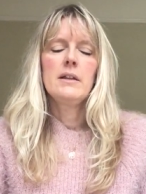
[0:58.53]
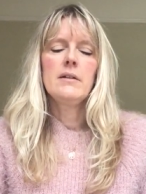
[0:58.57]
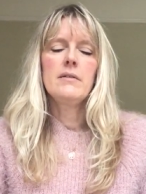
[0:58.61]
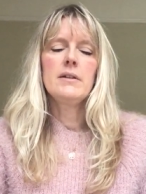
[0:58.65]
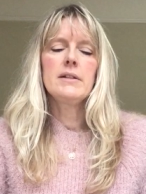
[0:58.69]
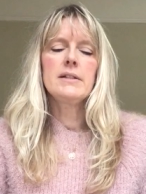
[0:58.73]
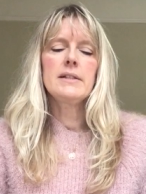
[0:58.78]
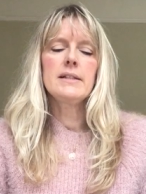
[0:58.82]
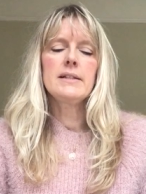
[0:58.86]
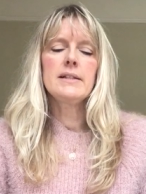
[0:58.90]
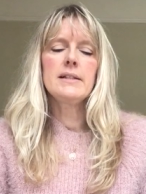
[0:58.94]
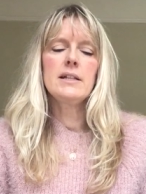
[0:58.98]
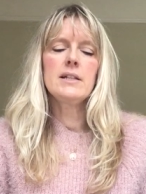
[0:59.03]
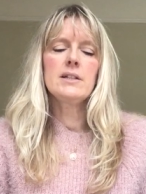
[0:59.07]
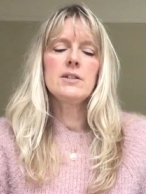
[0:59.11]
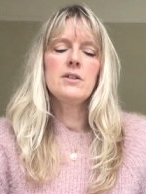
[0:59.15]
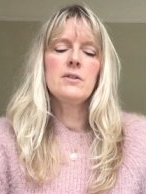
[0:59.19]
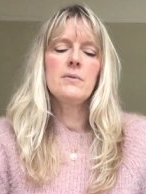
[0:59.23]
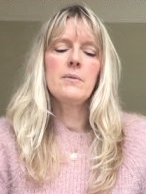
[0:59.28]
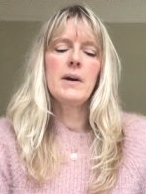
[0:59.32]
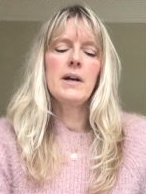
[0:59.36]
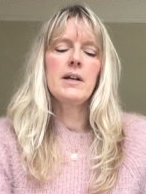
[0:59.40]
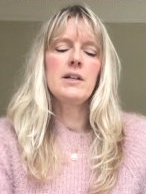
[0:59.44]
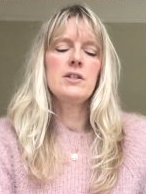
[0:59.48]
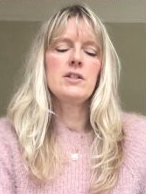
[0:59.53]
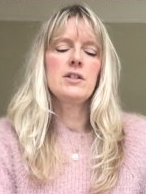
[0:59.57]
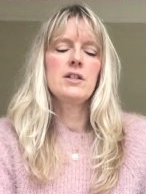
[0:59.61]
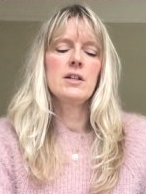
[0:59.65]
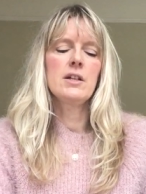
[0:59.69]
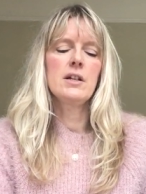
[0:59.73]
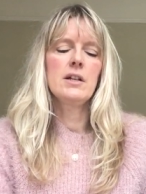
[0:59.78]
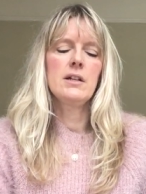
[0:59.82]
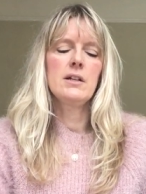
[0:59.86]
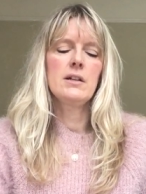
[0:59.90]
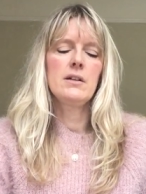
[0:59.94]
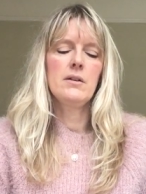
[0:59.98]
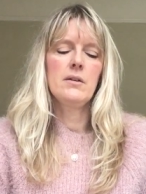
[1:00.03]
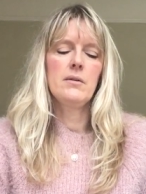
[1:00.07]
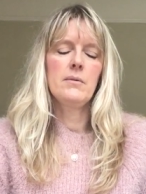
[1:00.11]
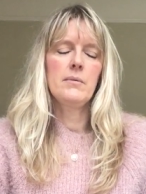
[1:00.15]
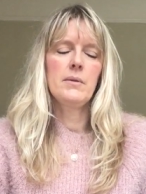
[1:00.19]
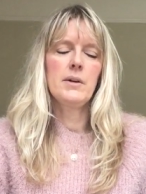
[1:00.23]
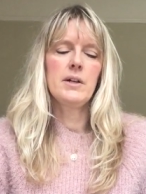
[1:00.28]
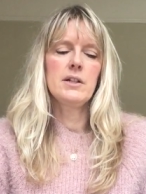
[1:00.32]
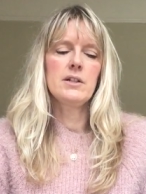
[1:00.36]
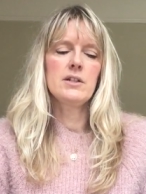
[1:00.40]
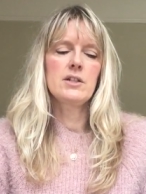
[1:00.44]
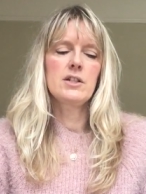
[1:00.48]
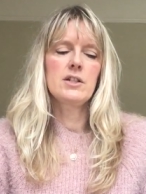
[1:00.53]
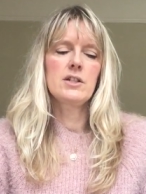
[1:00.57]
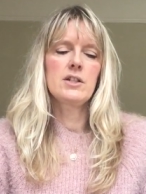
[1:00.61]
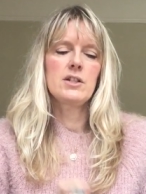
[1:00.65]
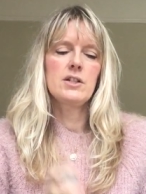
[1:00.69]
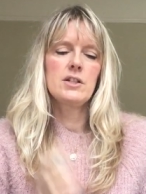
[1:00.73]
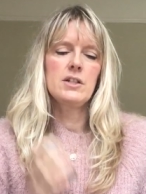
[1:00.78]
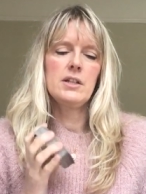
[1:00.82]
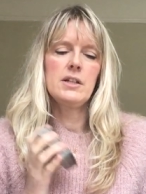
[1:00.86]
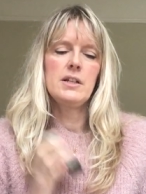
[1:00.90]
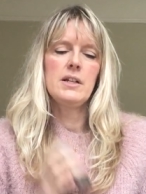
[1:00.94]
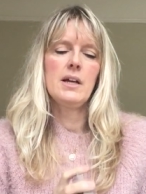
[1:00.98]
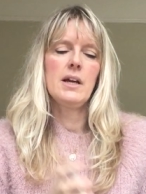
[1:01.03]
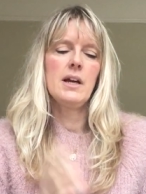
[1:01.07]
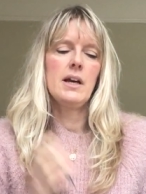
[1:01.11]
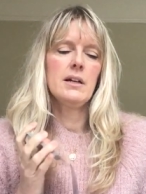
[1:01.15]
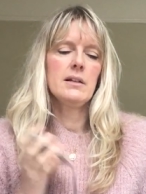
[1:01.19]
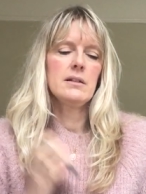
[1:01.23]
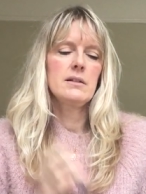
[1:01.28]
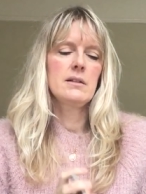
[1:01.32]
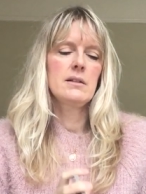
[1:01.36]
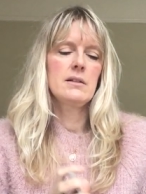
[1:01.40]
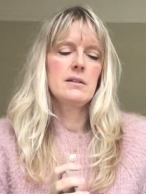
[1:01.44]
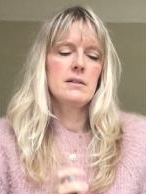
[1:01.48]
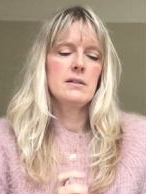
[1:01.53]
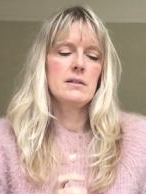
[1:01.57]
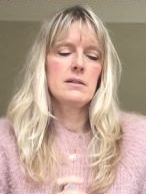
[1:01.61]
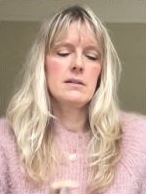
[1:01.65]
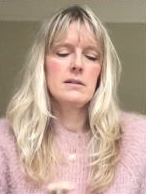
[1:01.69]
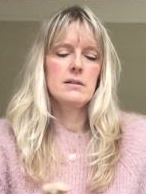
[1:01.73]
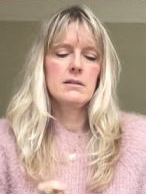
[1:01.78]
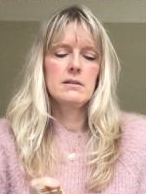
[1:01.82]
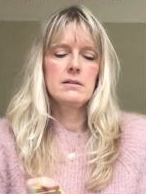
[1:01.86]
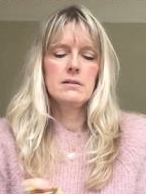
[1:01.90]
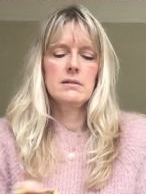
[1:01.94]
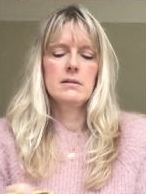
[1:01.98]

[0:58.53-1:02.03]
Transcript: There is a situation which, yes,